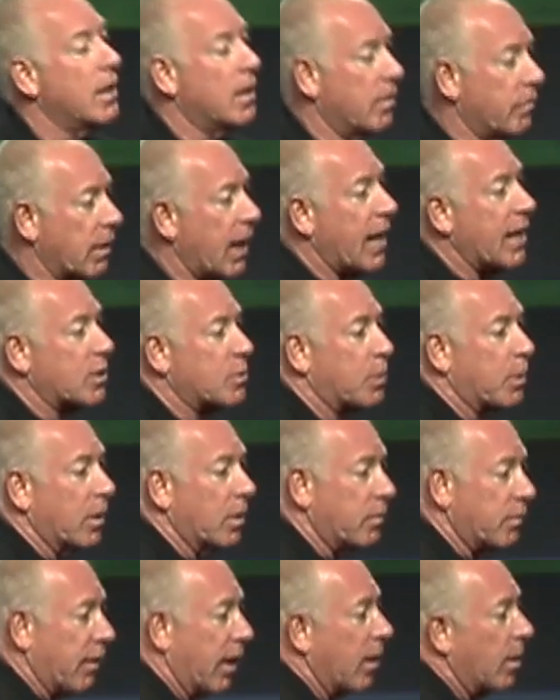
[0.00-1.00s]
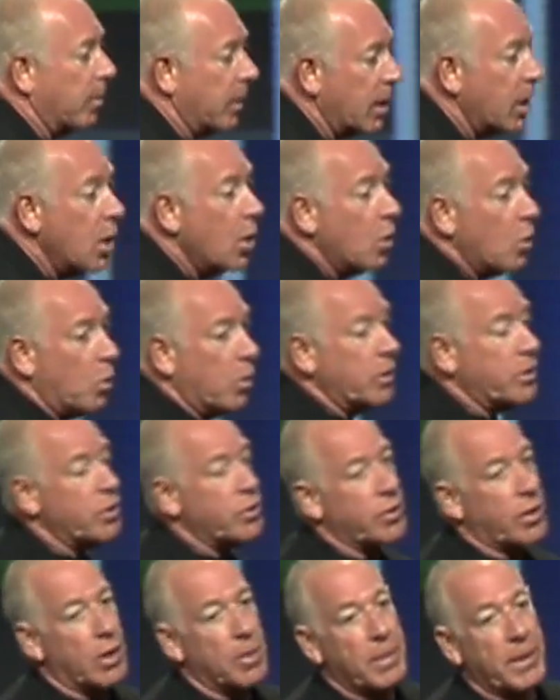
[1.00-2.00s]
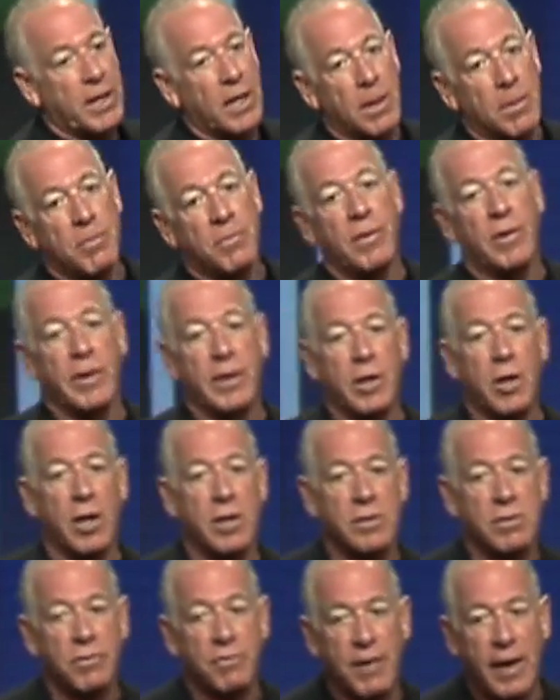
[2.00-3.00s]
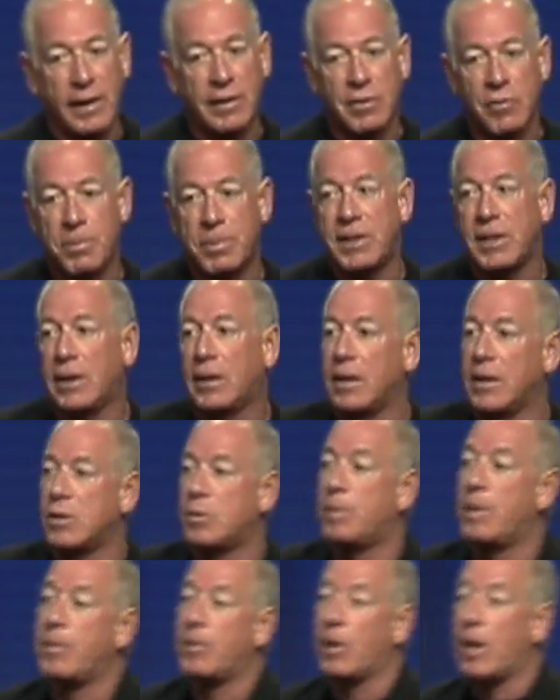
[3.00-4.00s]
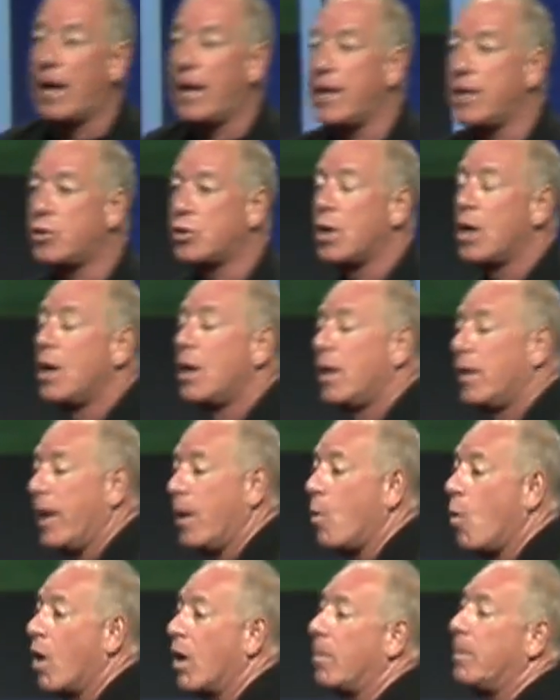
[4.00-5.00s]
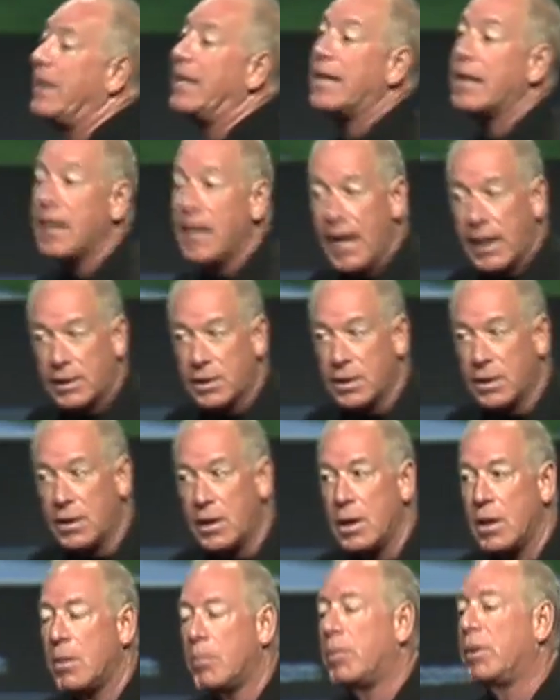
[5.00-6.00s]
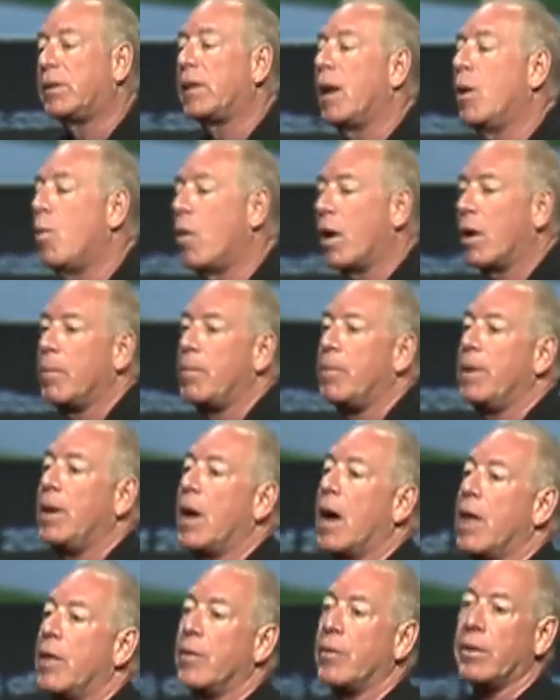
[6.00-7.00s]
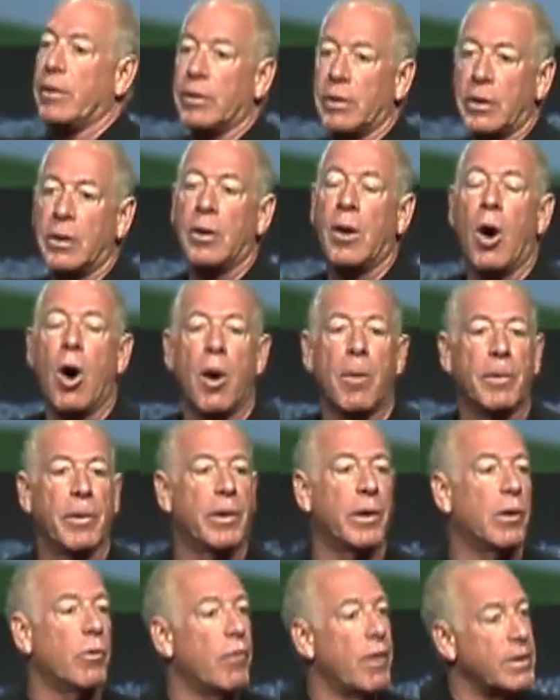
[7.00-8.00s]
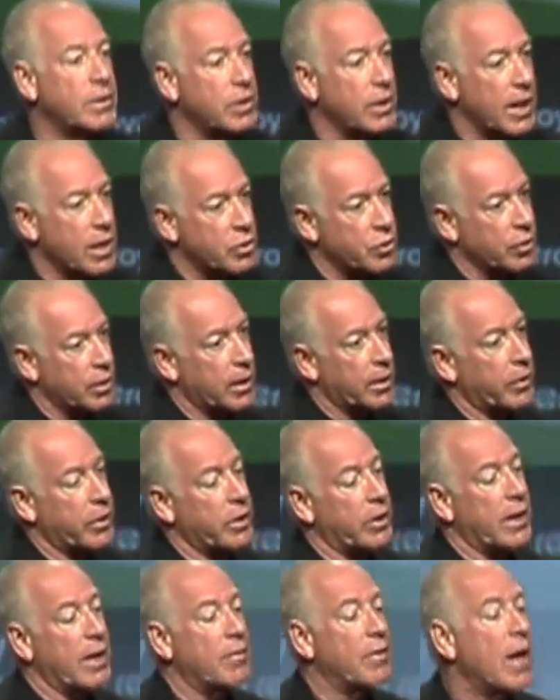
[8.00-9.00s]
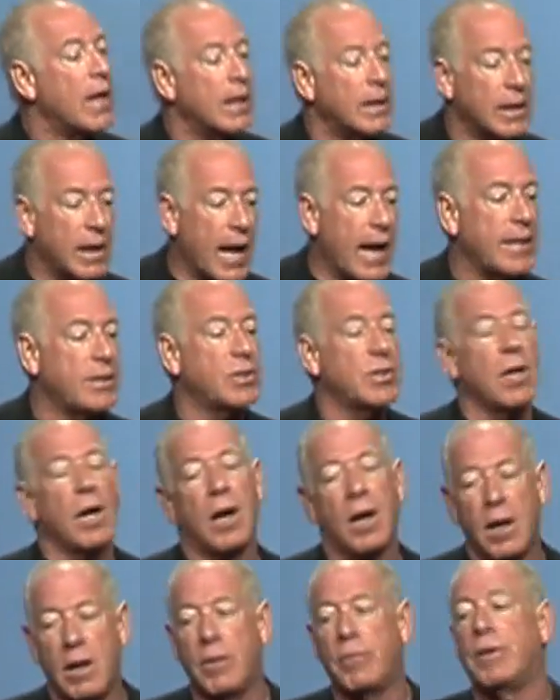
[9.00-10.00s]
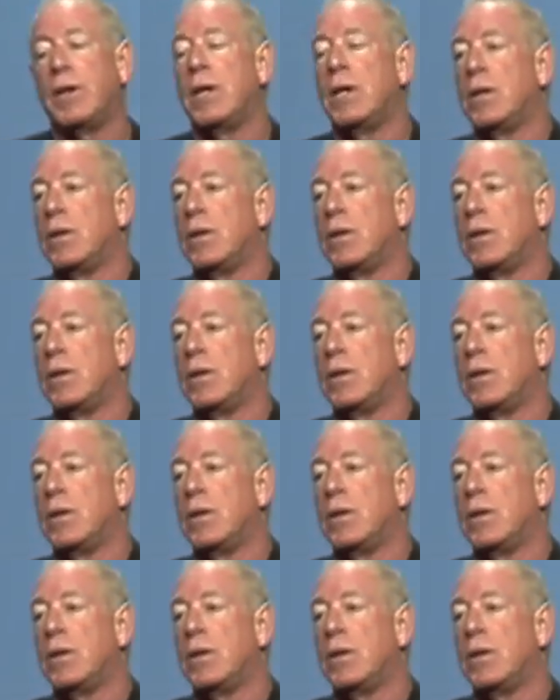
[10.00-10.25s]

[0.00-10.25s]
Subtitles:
of the hospital environment, which is going to become very cost effective. Particularly as people age, they want to be connected, but they want to be either in their own home or in a residential area. You're going to have lots of